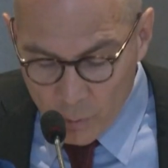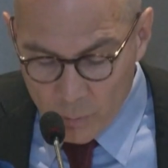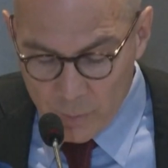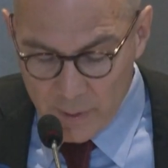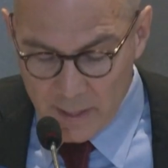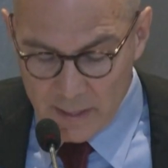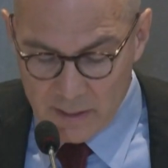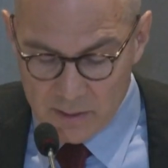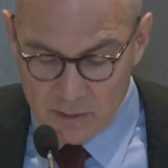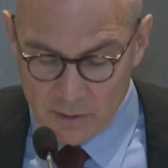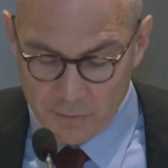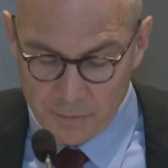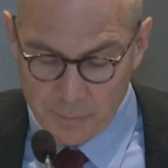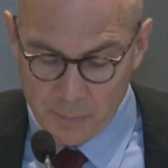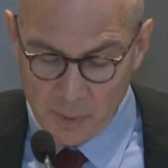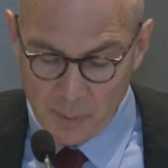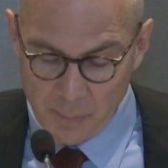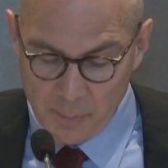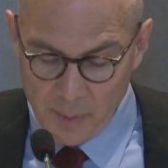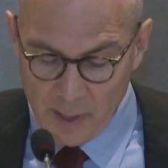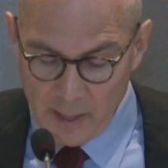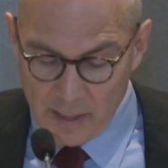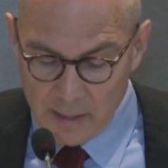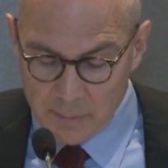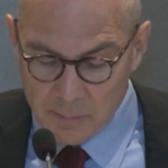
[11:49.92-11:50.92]
had been
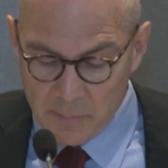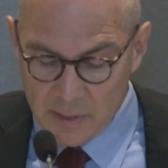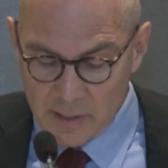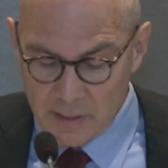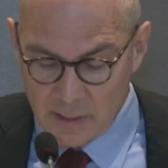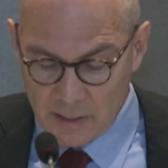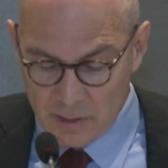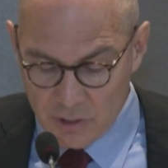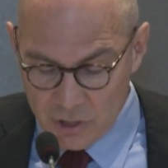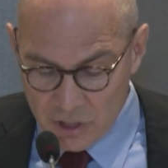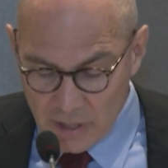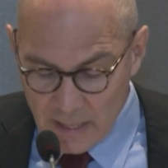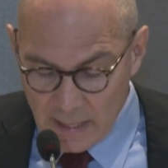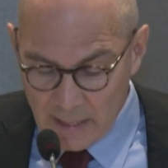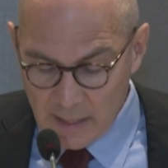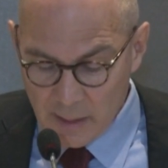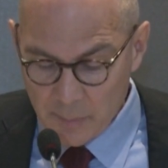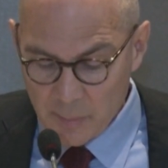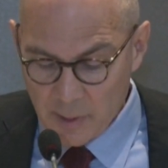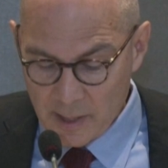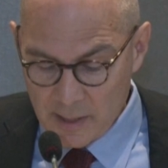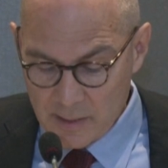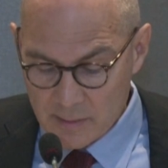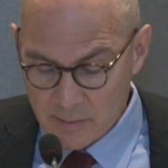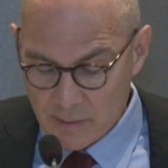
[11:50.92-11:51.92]
killed by Israeli
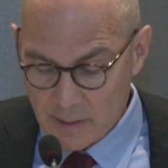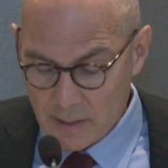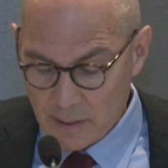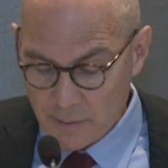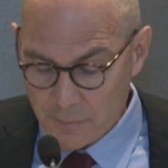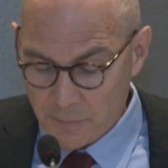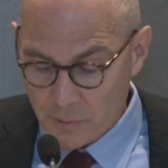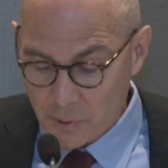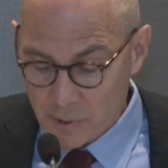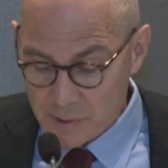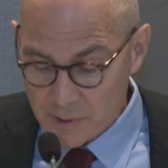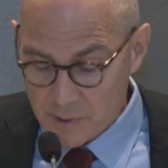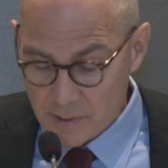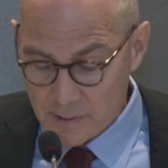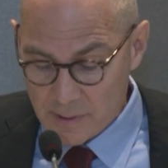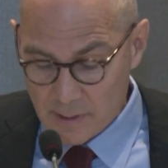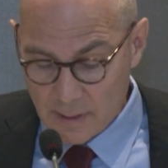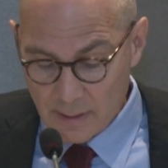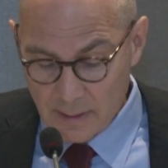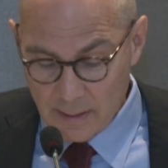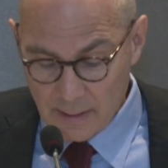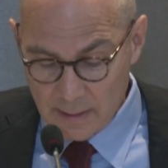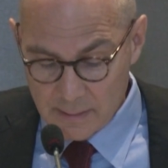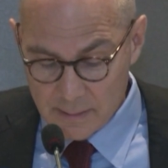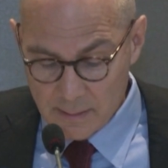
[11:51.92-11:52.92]
settlers.
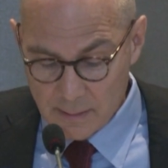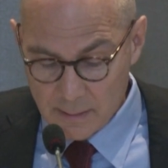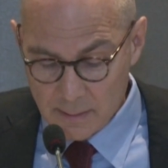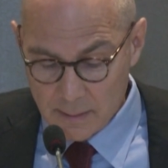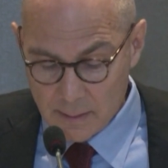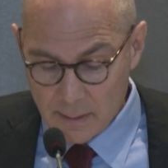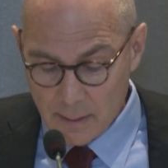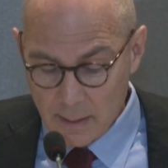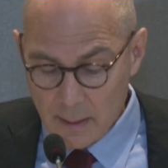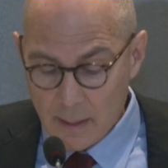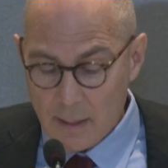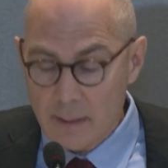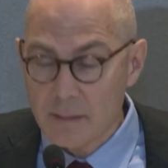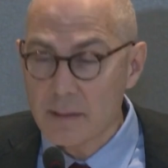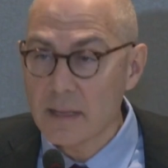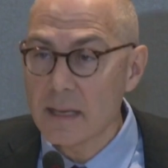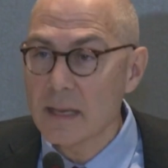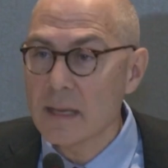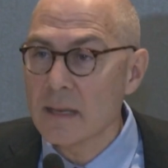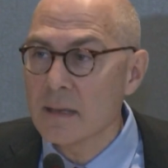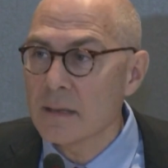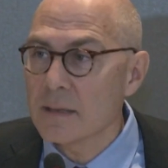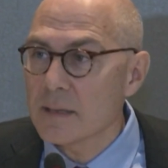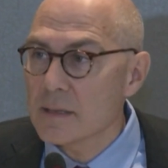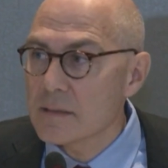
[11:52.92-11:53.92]
Before the start
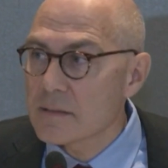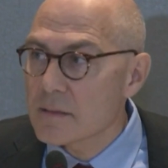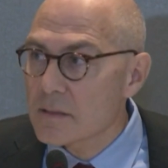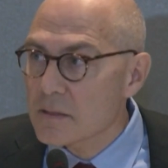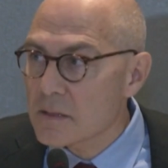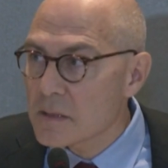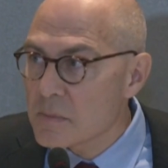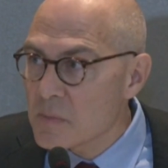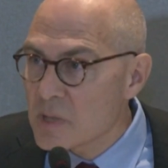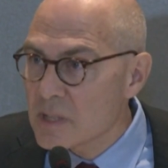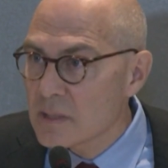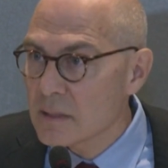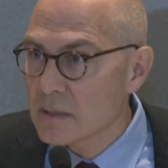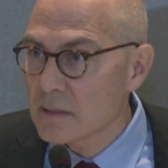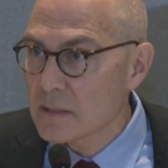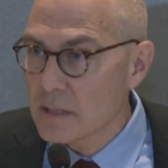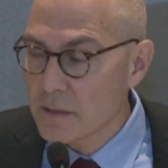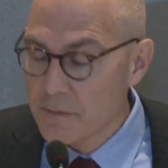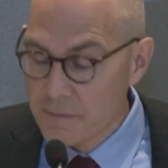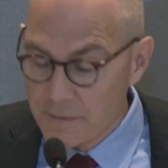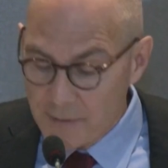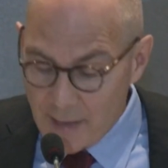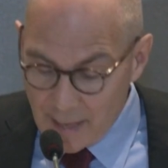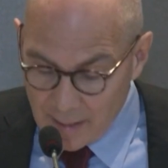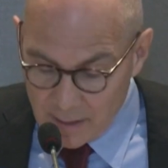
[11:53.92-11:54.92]
of the Gaza war
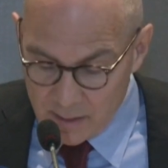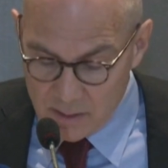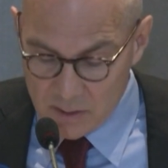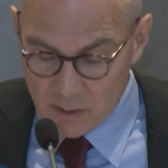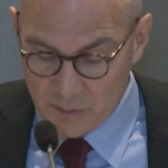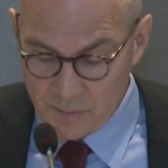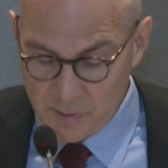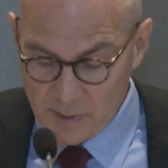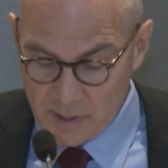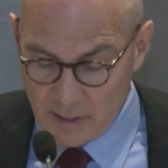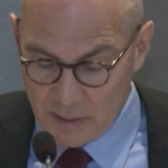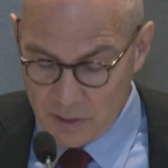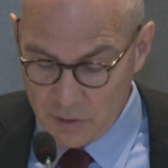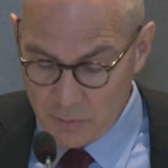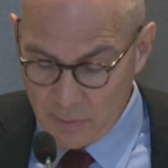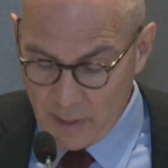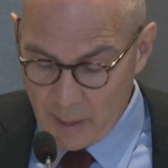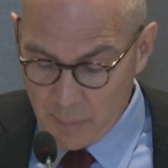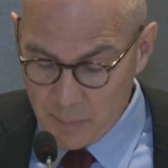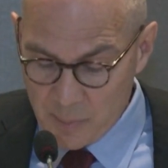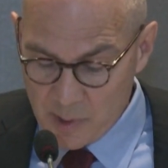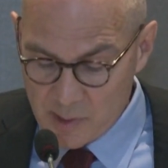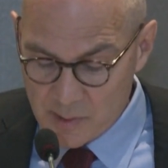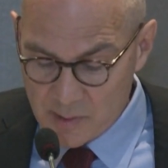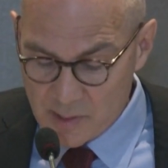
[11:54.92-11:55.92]
between Israel and the
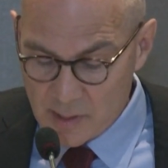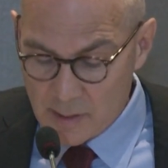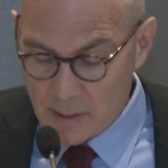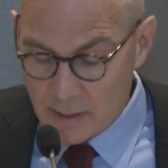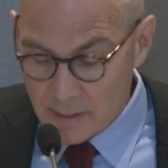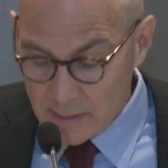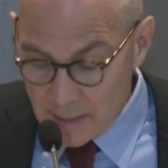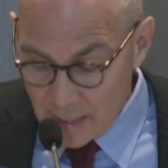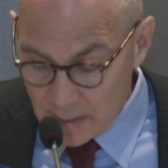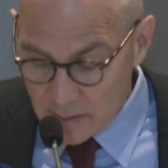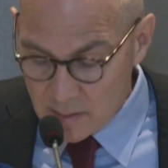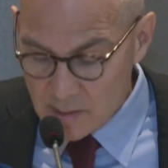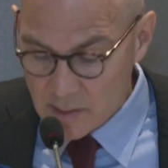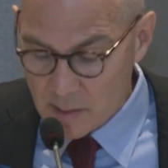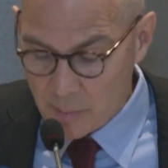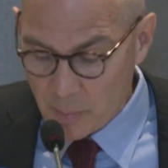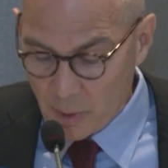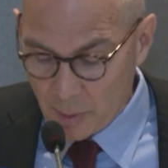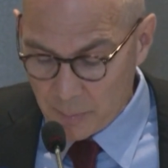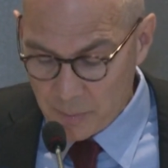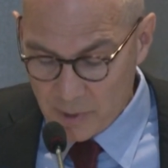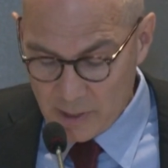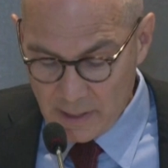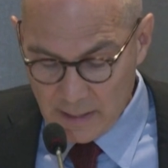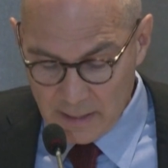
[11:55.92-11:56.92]
Islamist group
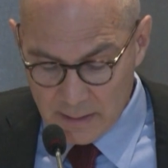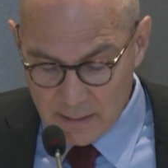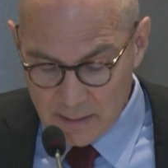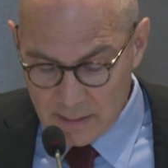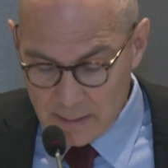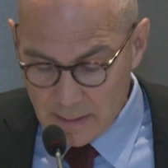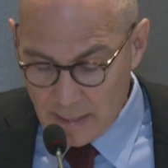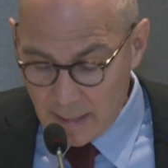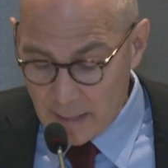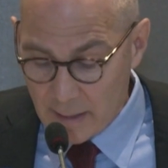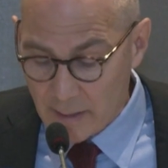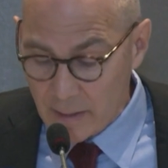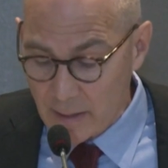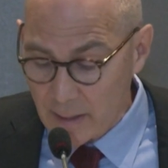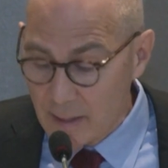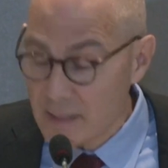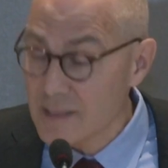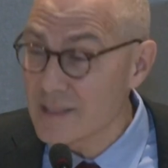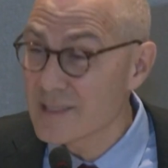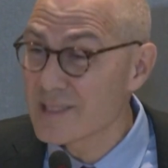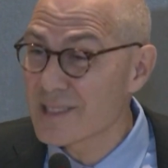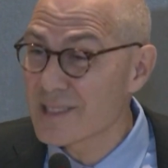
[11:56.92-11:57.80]
Hamas on 7th of